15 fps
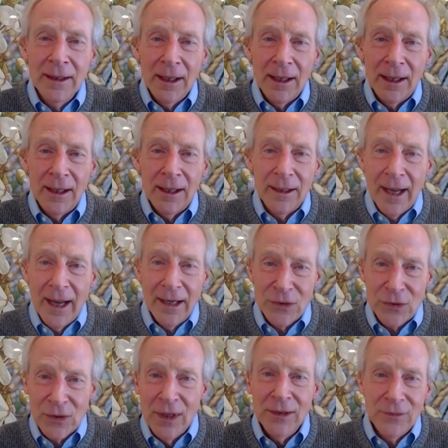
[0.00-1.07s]

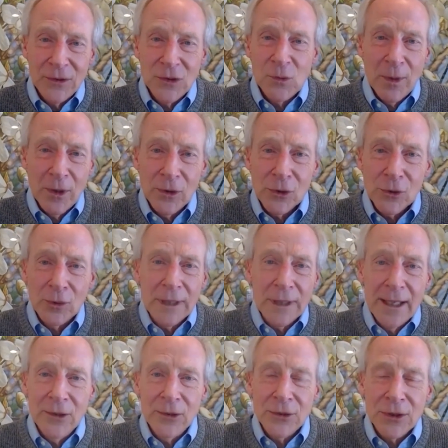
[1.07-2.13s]
as the spiritual
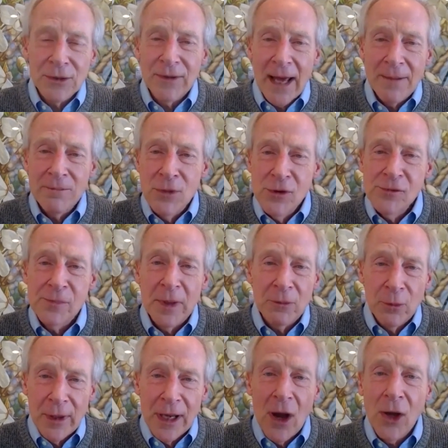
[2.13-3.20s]
leaders of that
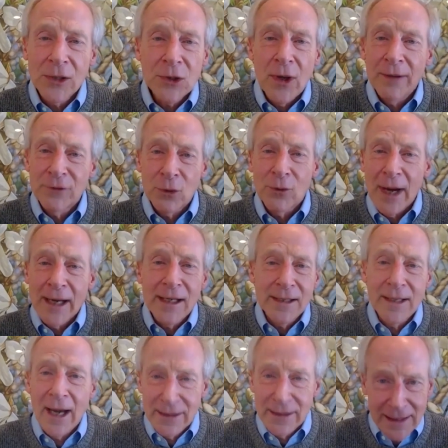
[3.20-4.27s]
movement. We also have to
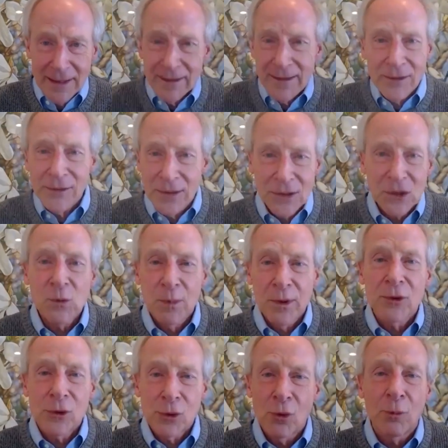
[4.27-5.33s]
recognize that they're the
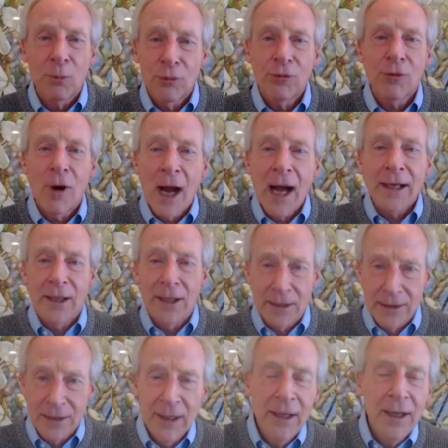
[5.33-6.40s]
spiritual
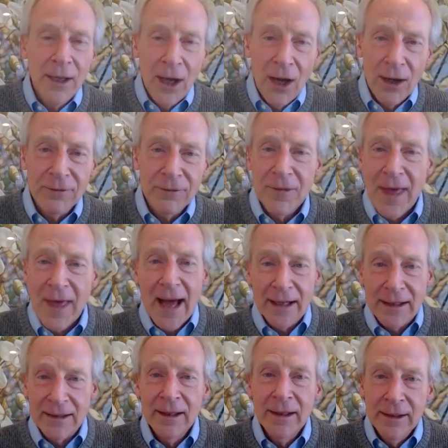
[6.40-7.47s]
product of
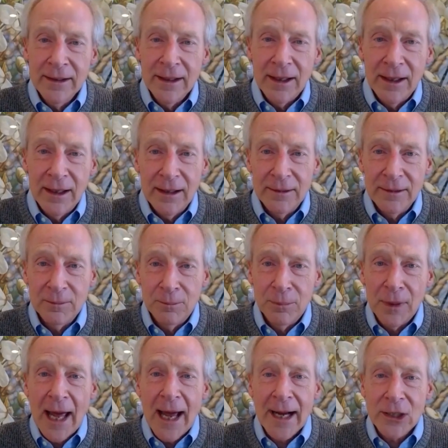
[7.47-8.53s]
that
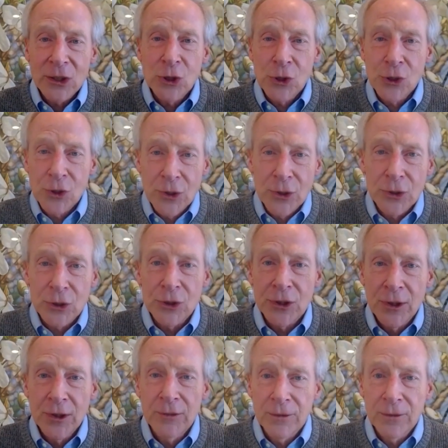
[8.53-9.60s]
Black
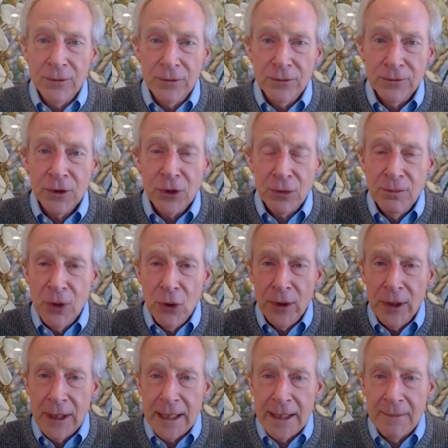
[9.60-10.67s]
church
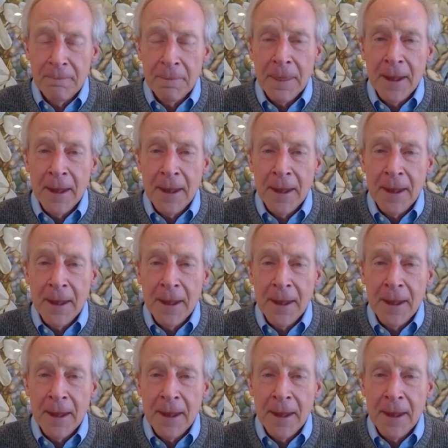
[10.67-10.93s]
community.